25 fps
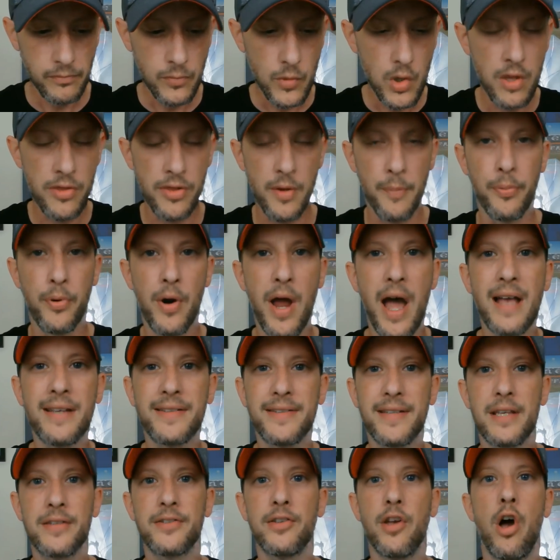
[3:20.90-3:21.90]
the
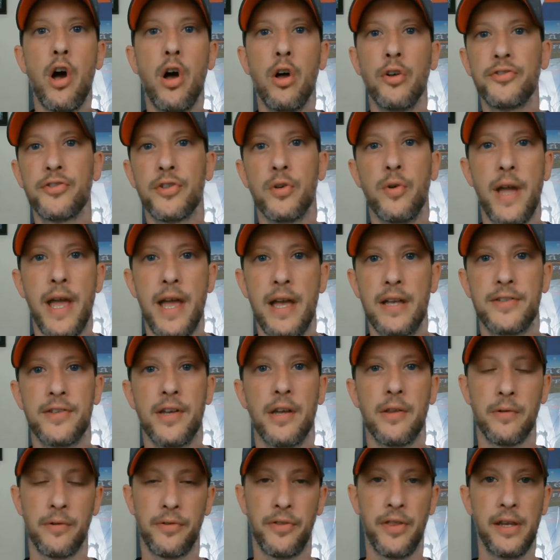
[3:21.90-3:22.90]
process also has
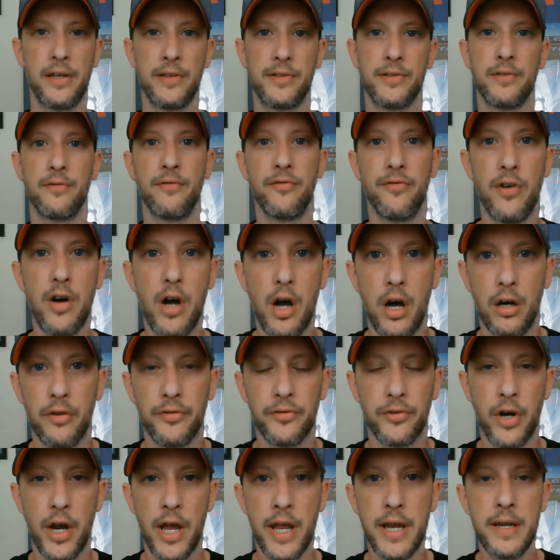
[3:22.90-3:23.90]
other things involved,
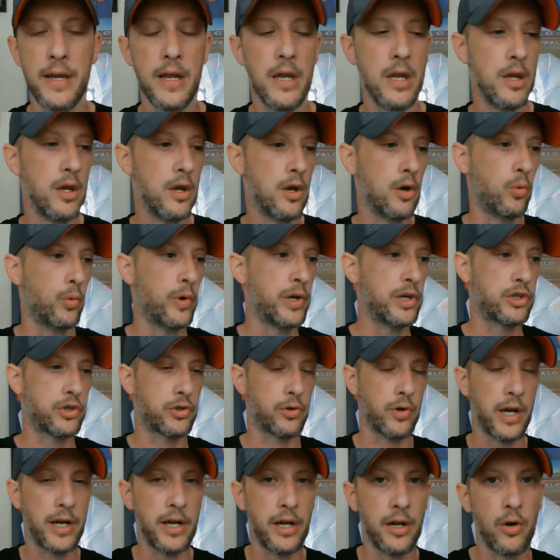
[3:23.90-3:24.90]
right? We
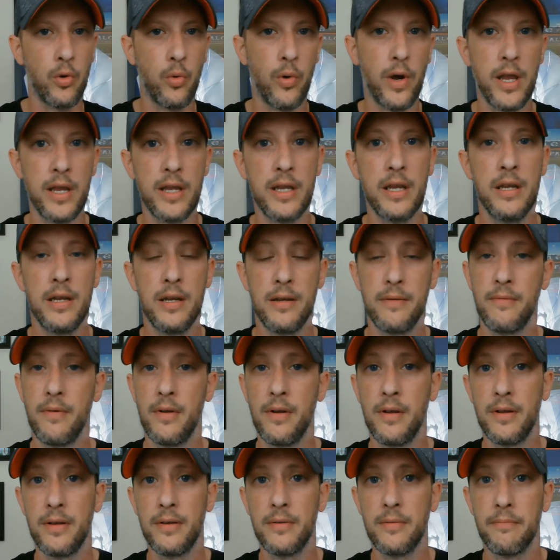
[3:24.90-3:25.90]
traded away
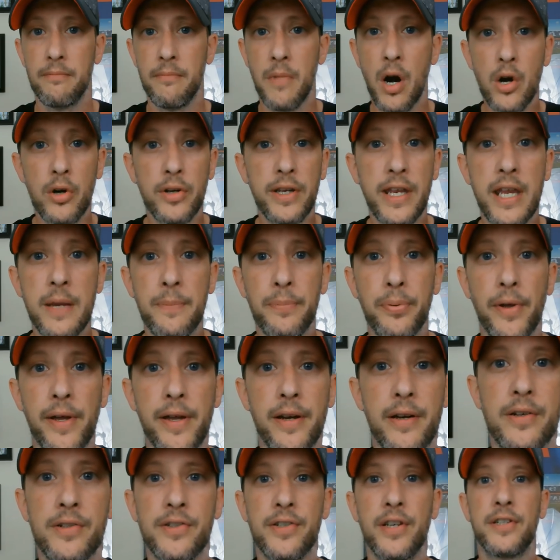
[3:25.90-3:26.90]
marquee
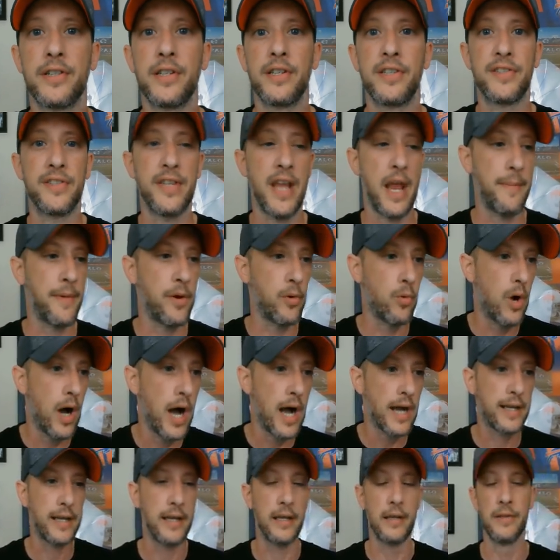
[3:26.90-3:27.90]
players such as Sammy
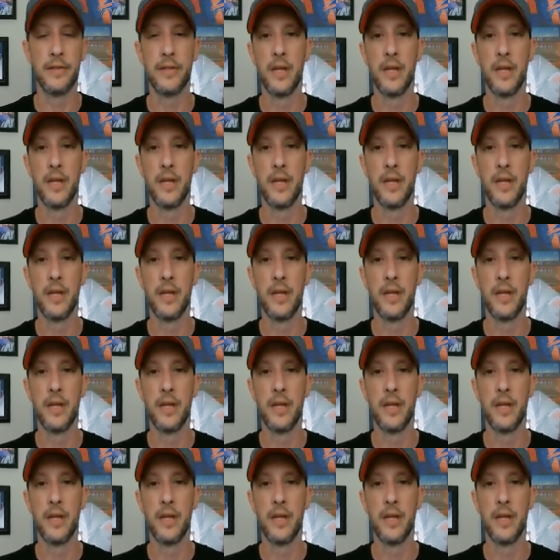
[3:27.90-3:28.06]
Watkins,